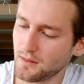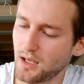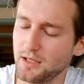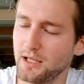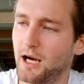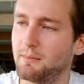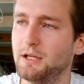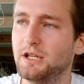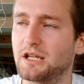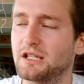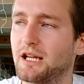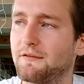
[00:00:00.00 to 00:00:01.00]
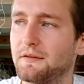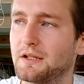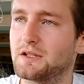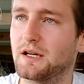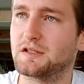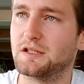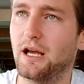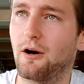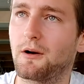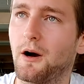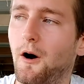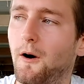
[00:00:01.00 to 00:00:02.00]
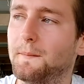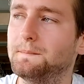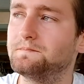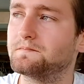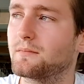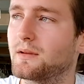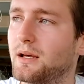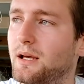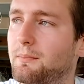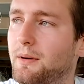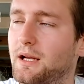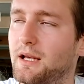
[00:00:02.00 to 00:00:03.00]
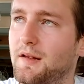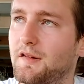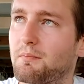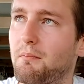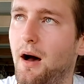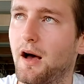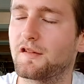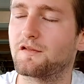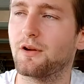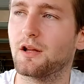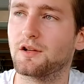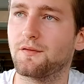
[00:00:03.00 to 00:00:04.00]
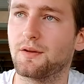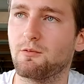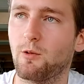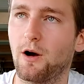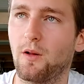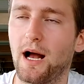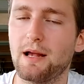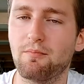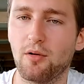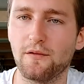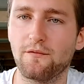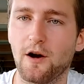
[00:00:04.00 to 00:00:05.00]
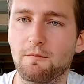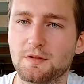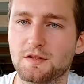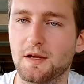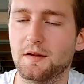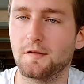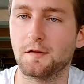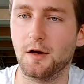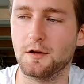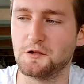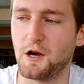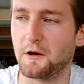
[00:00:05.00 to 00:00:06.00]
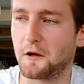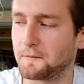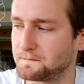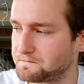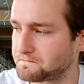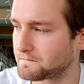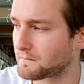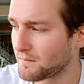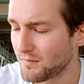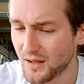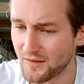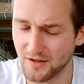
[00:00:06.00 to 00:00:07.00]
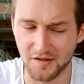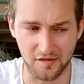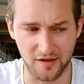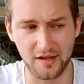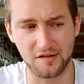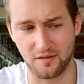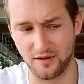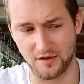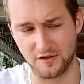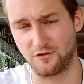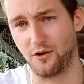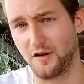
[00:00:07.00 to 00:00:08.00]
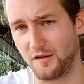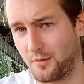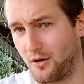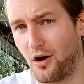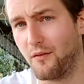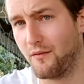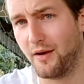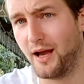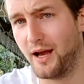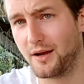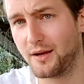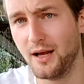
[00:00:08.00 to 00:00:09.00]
Yeah, I mean, you can definitely taste the alcohol, but it is masked relatively well. 8.5% is no joke. This is easily the strongest beer I've ever had.